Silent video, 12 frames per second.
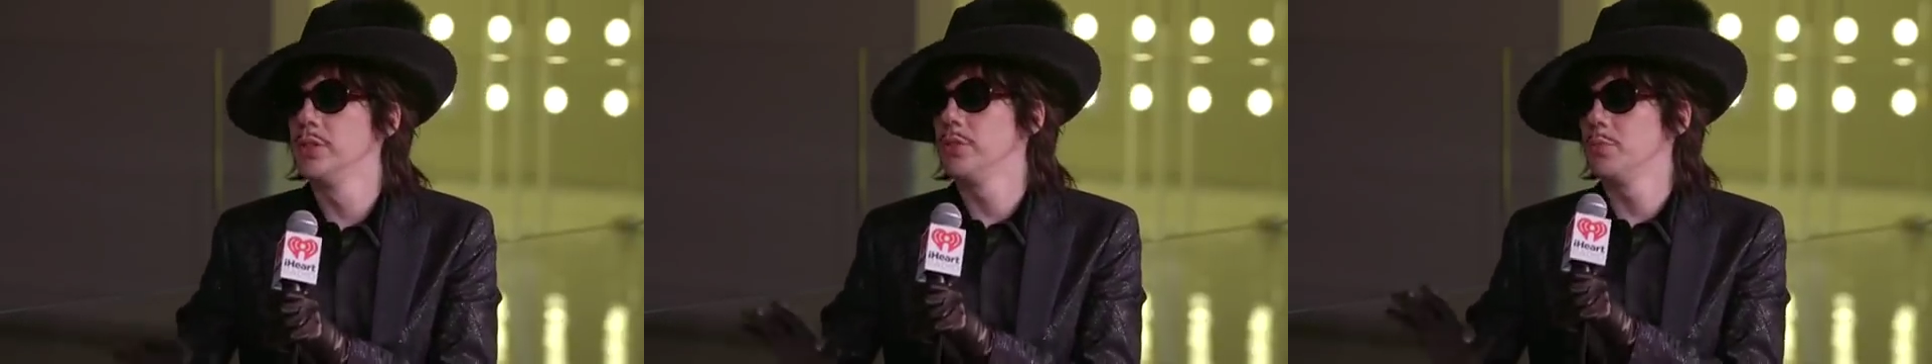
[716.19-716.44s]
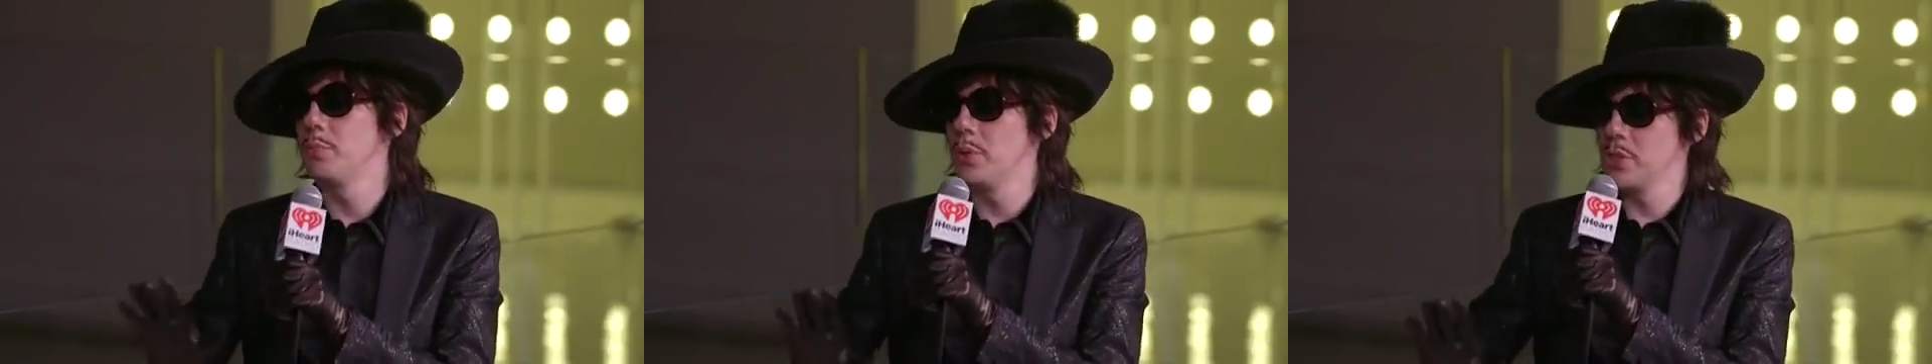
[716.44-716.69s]

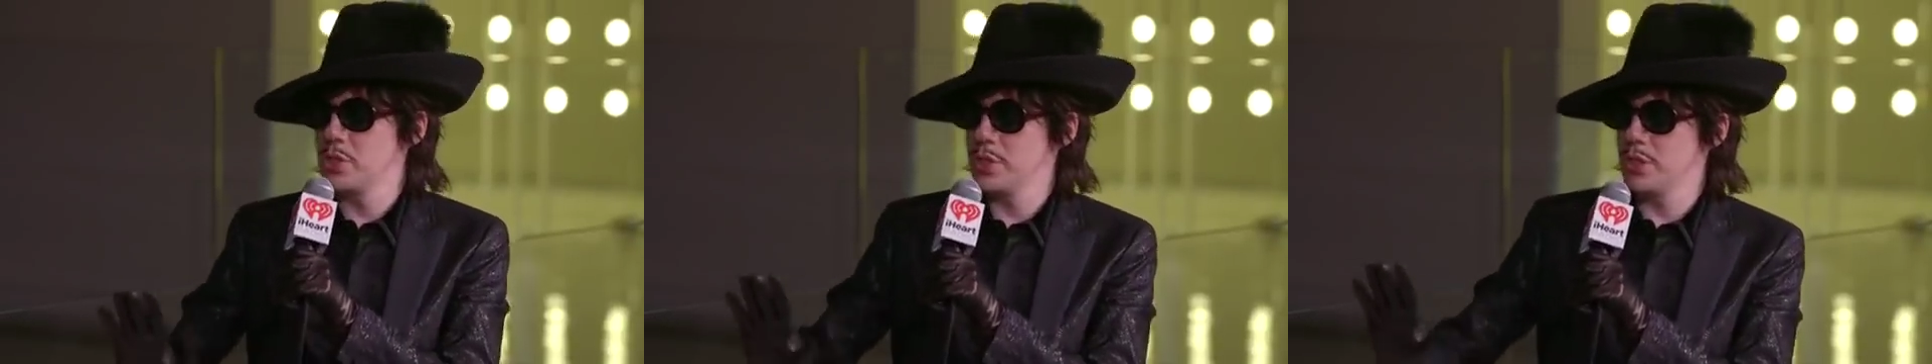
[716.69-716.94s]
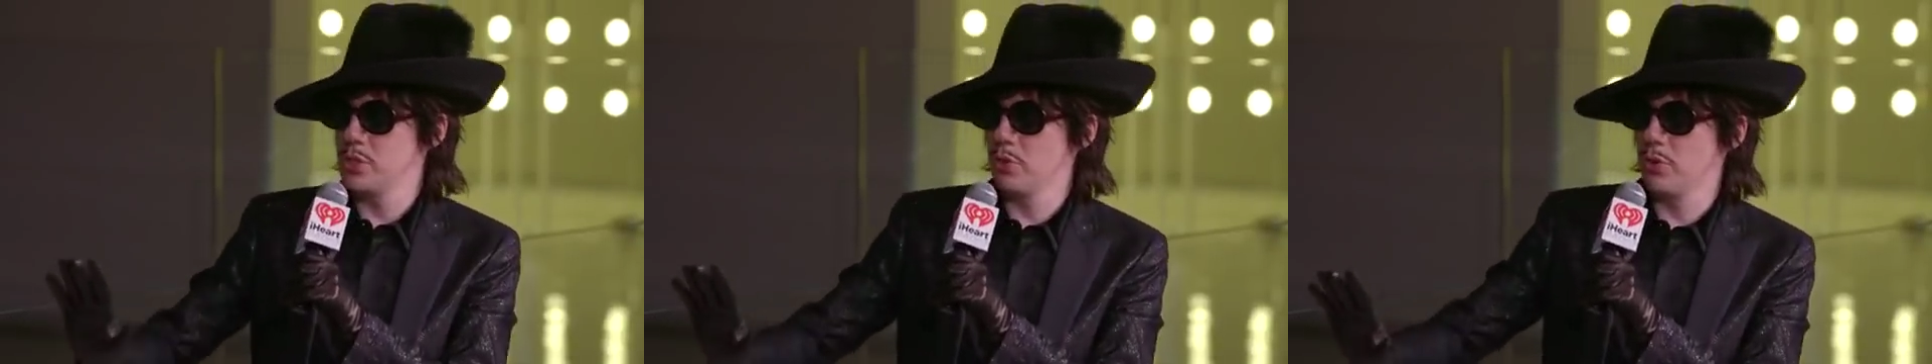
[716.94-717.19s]
You push
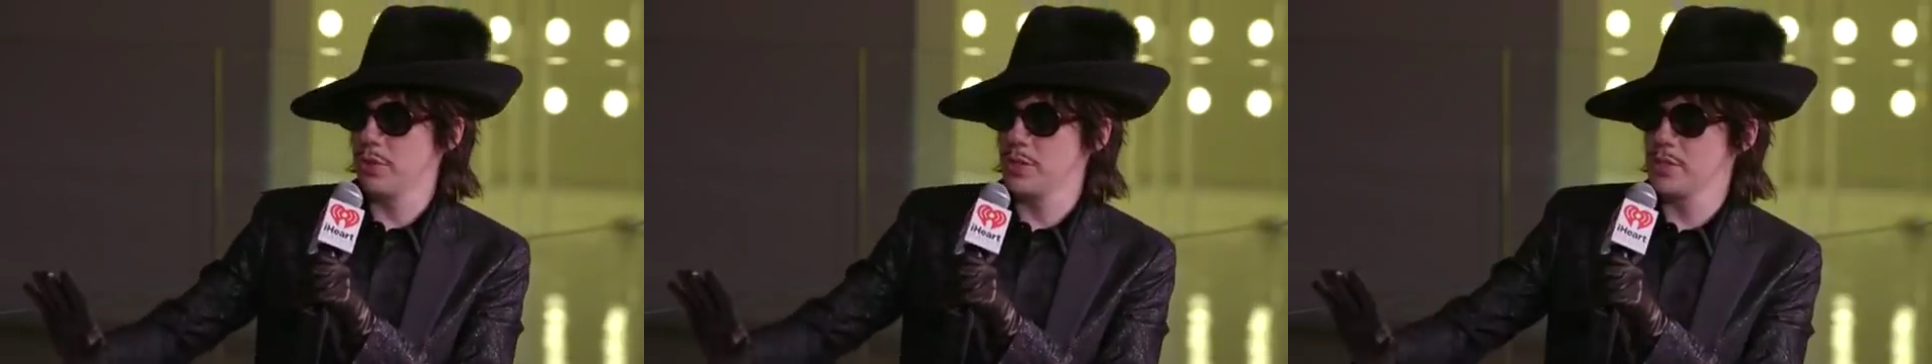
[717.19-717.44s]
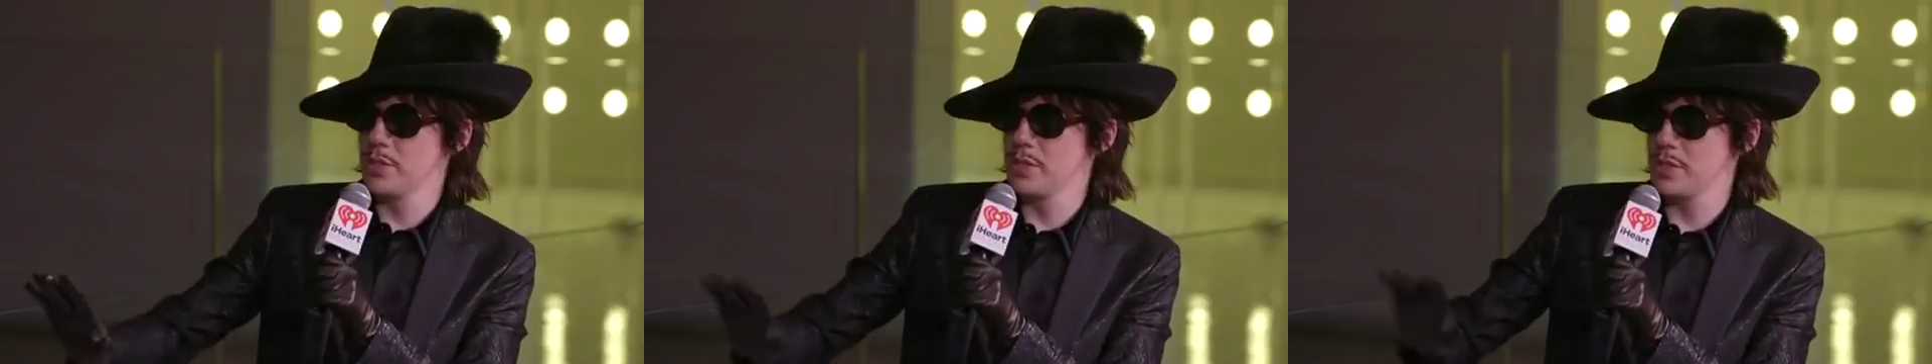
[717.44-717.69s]
it
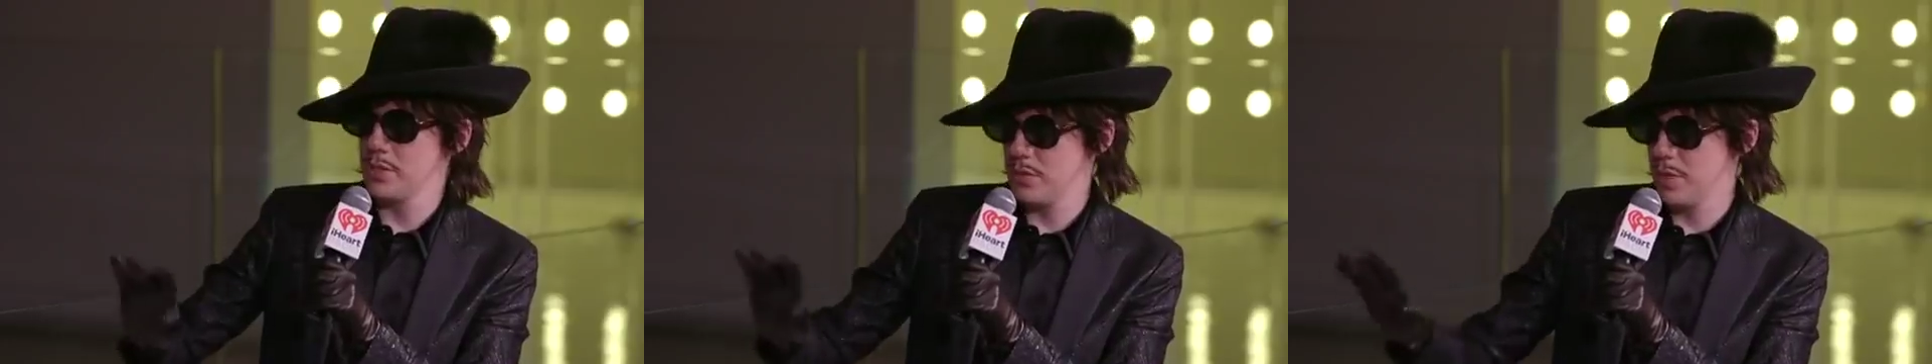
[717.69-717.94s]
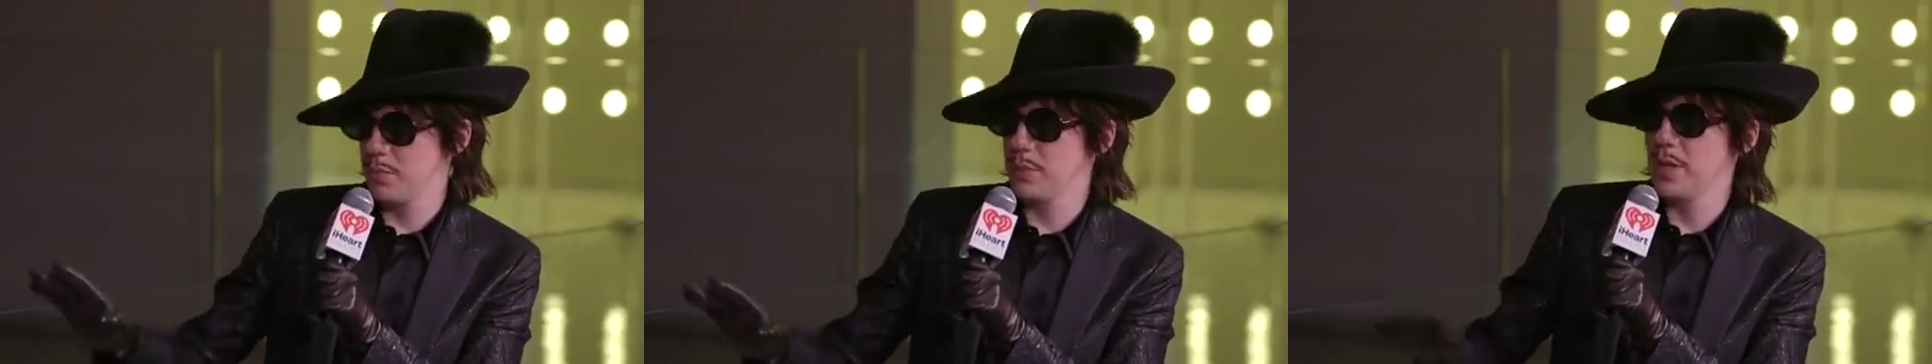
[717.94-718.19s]
towards
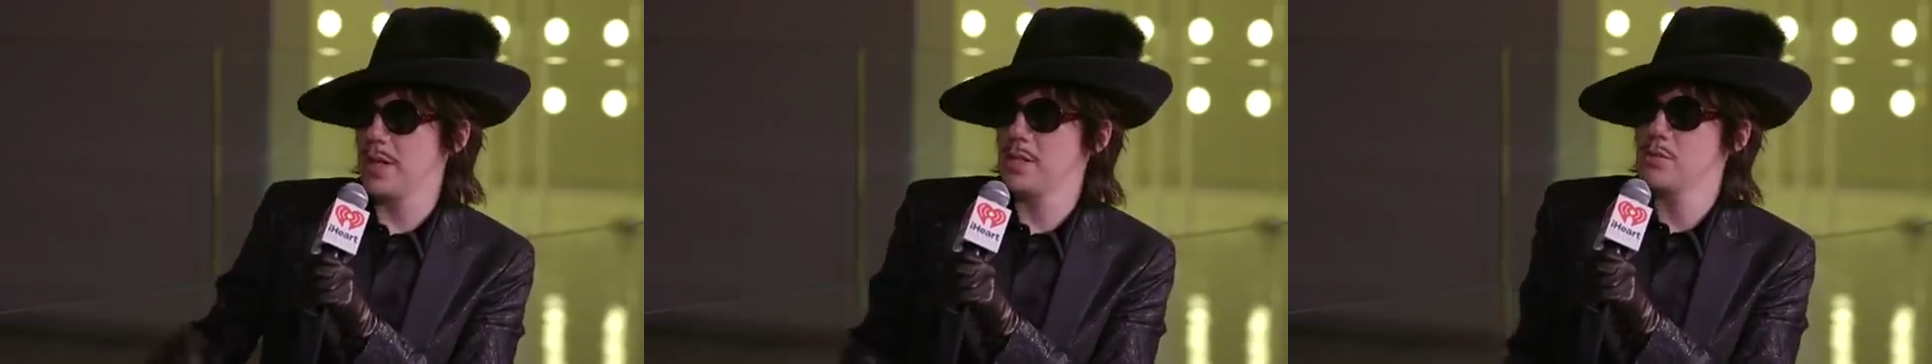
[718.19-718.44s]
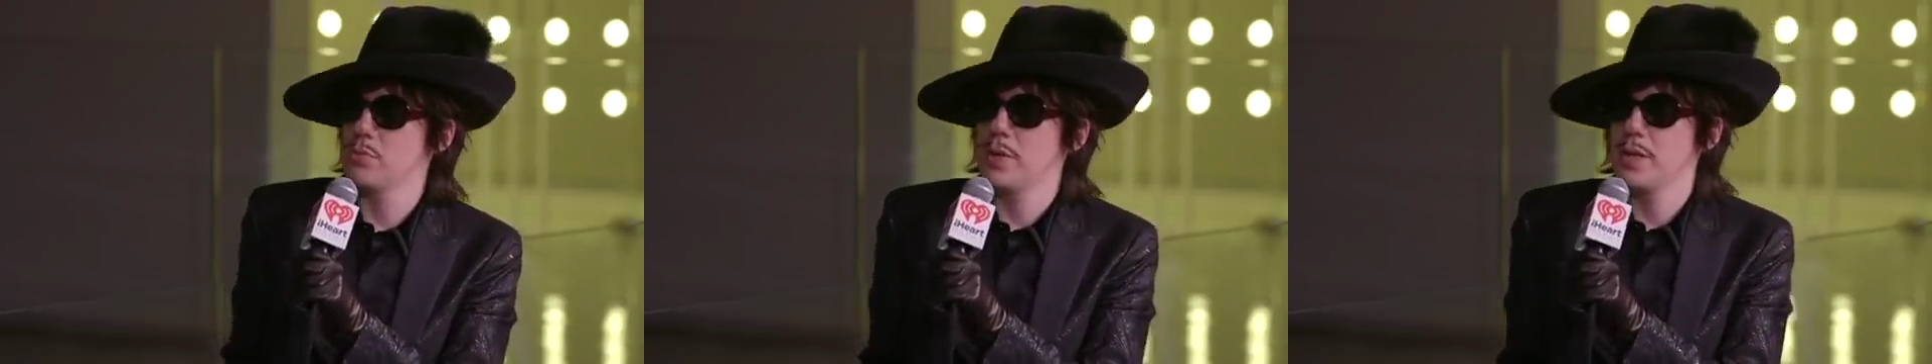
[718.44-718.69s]
a
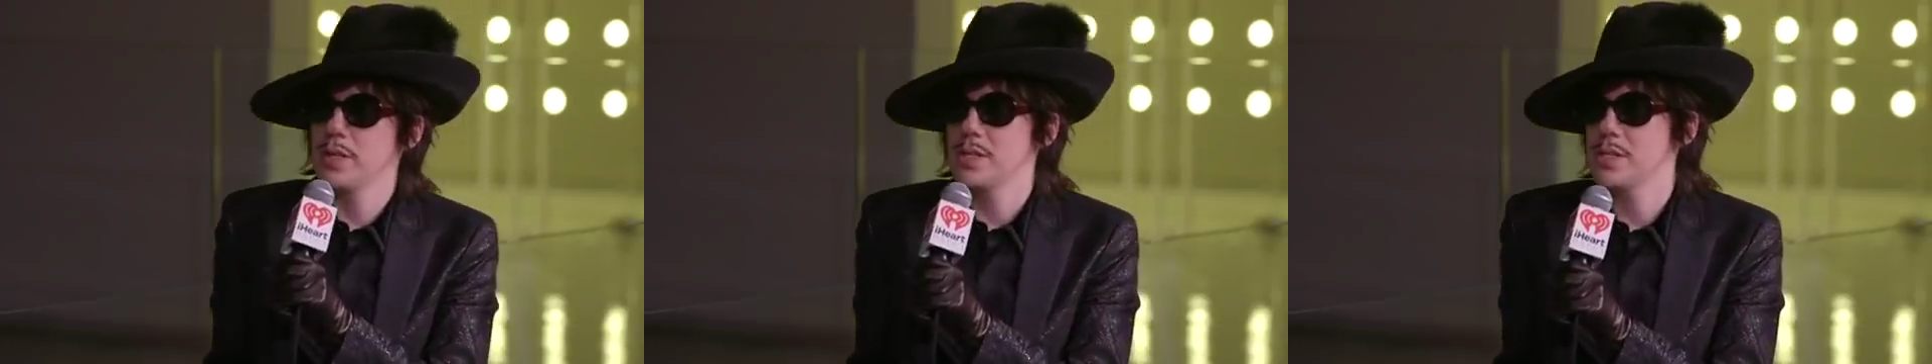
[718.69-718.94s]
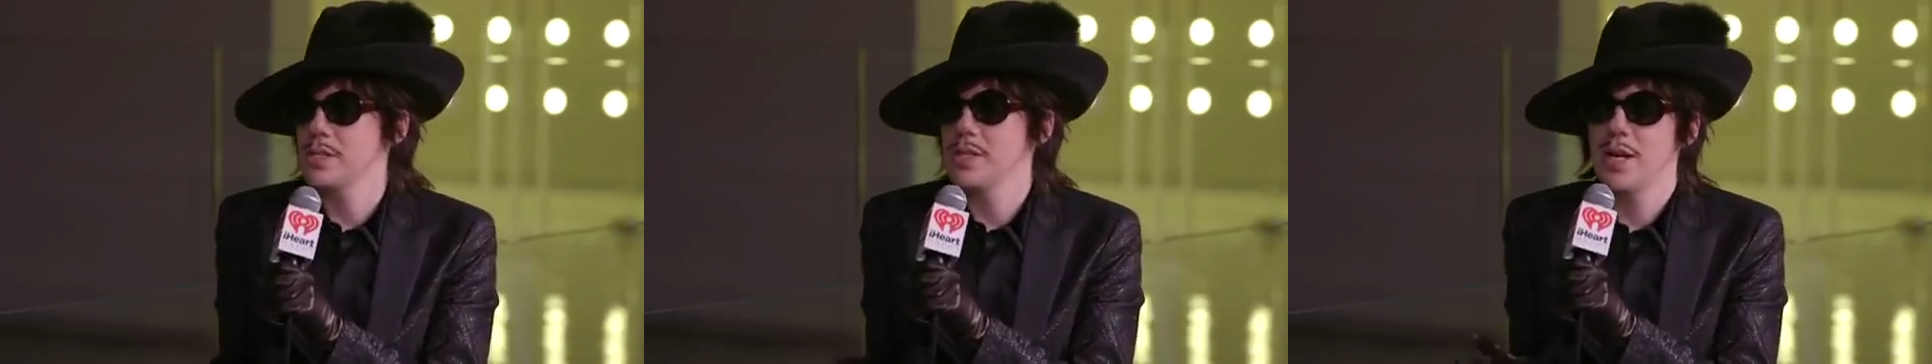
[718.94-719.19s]
place where
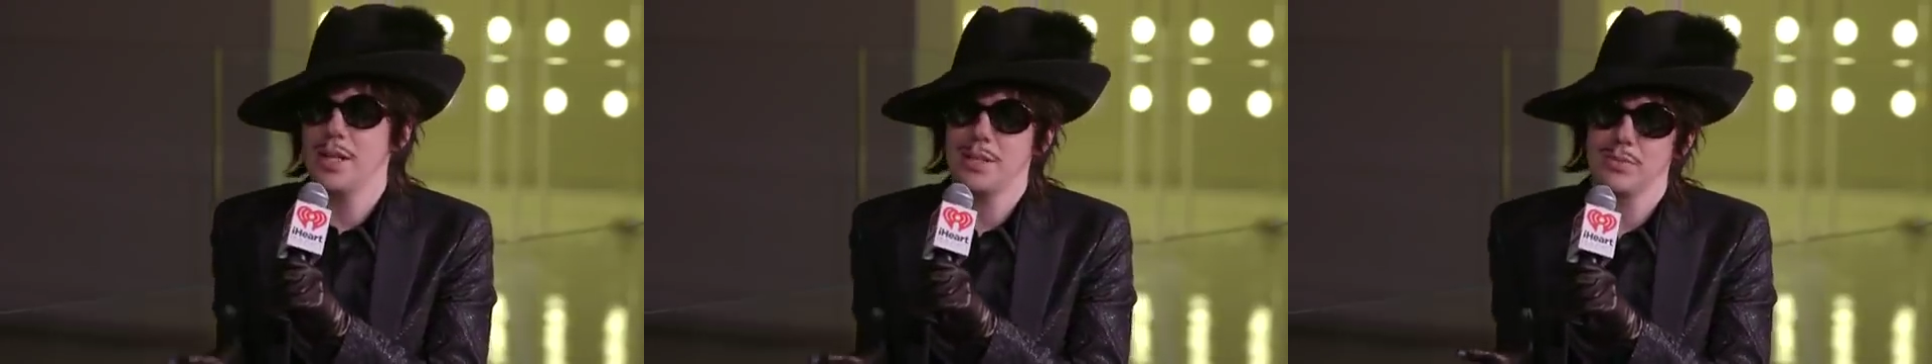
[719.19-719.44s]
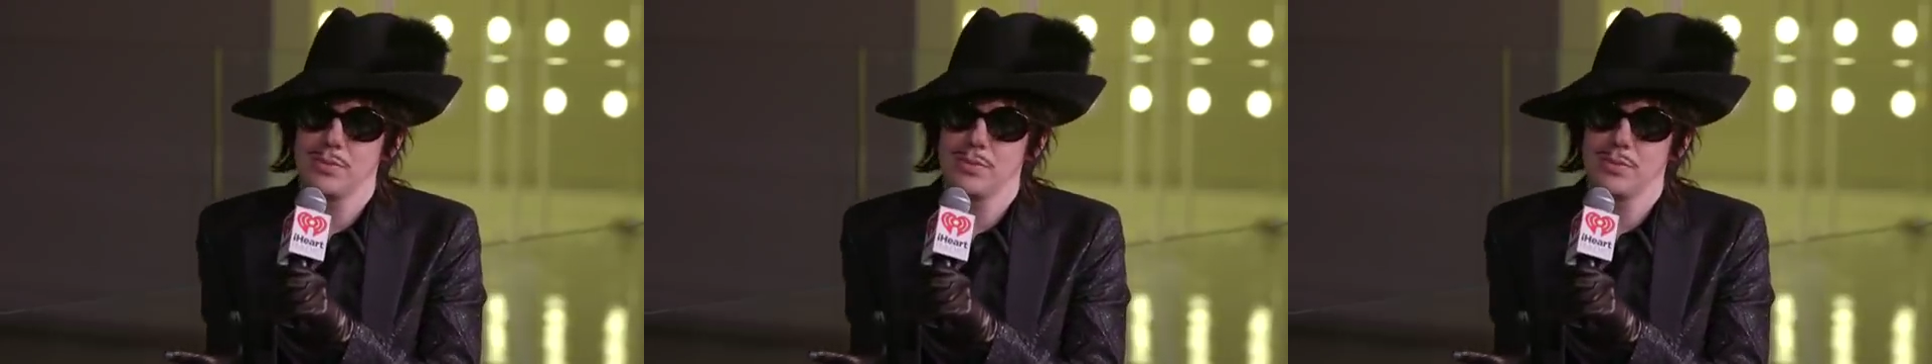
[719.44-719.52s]
it's not